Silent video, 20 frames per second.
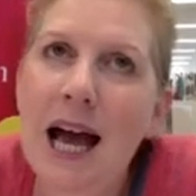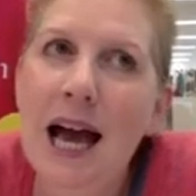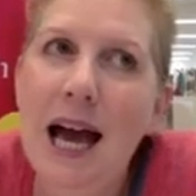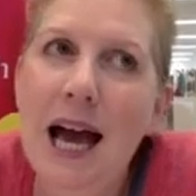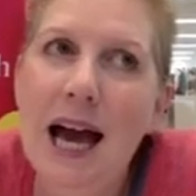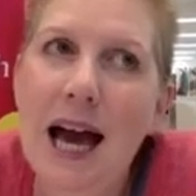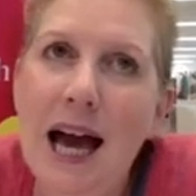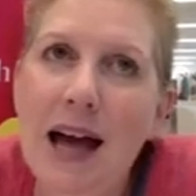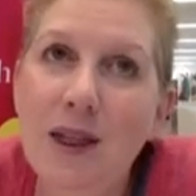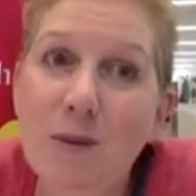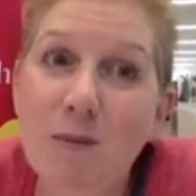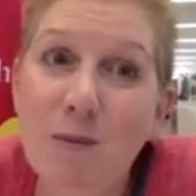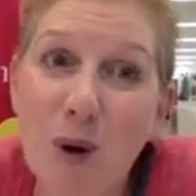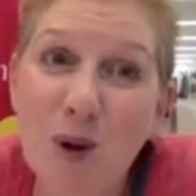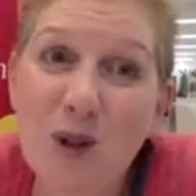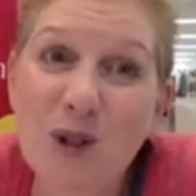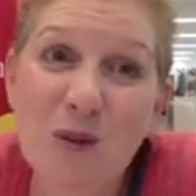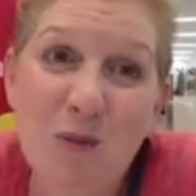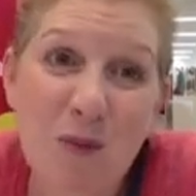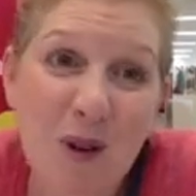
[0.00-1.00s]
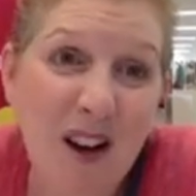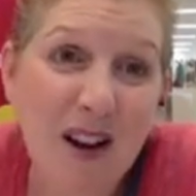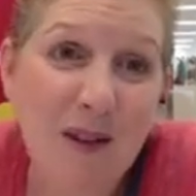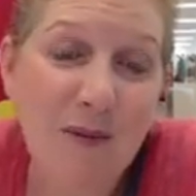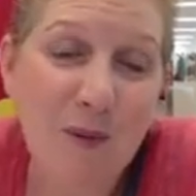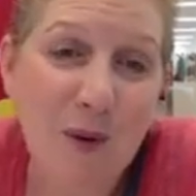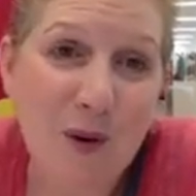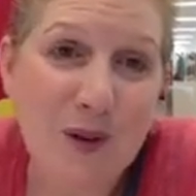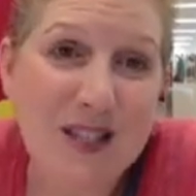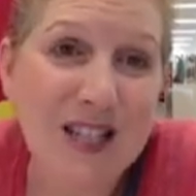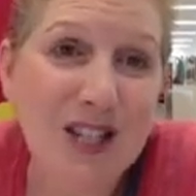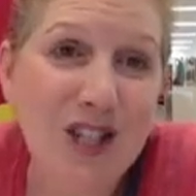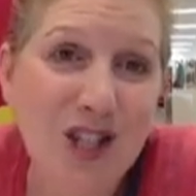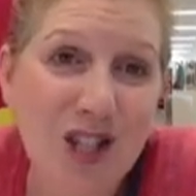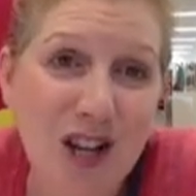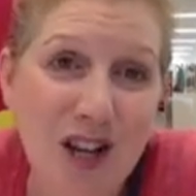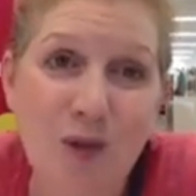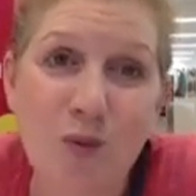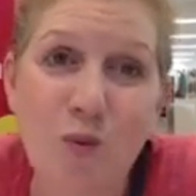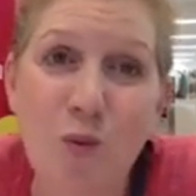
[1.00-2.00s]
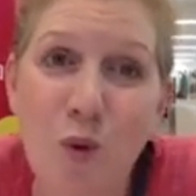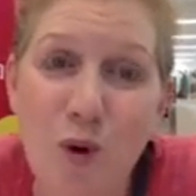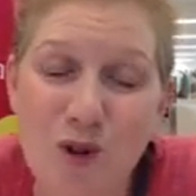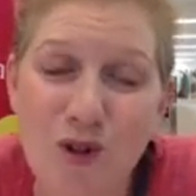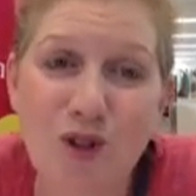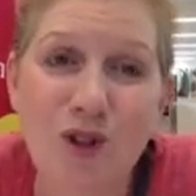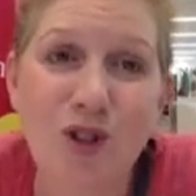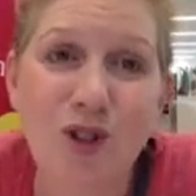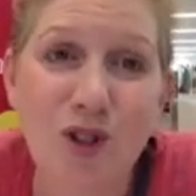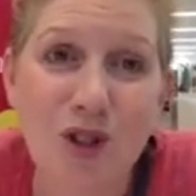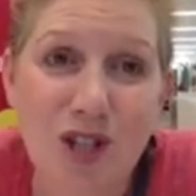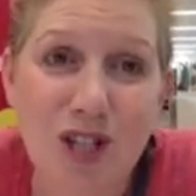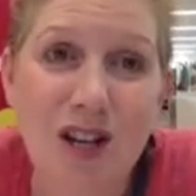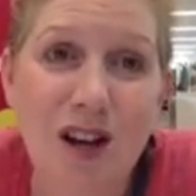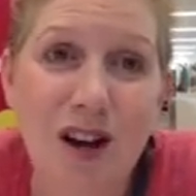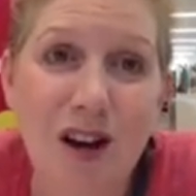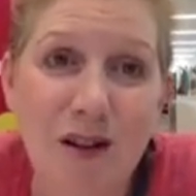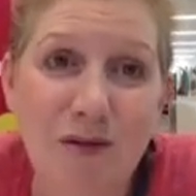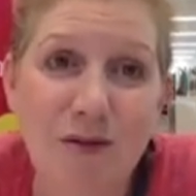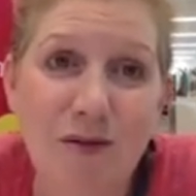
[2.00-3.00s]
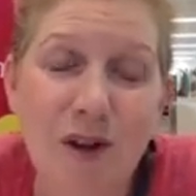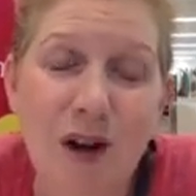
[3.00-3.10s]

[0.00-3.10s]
And the bottom line was it just wasn't good enough.